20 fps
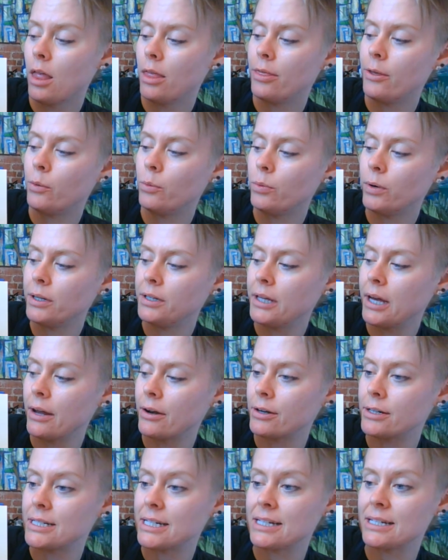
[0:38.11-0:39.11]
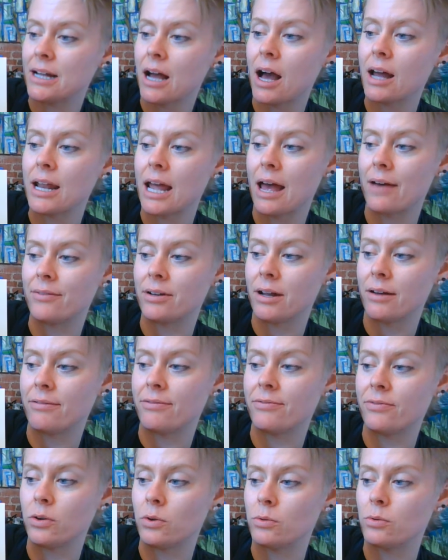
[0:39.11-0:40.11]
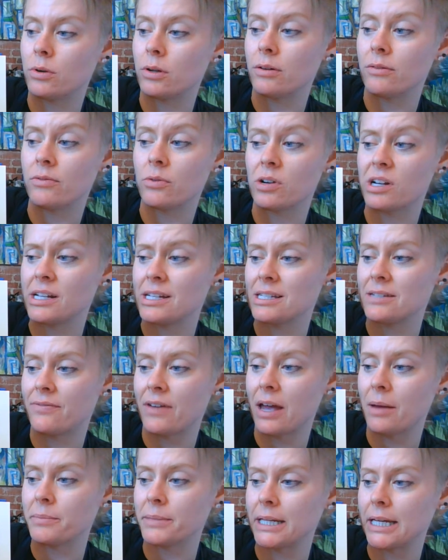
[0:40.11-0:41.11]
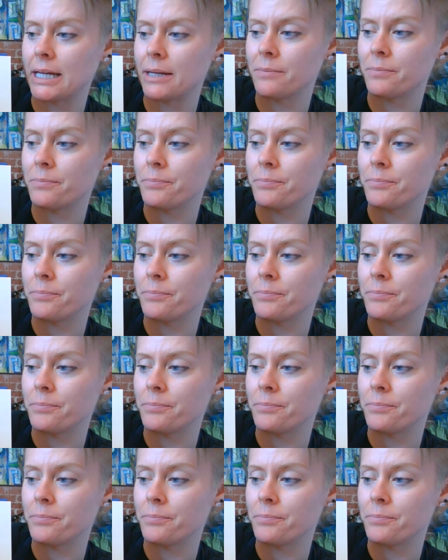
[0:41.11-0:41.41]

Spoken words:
The woodcutter did not have enough food for his family.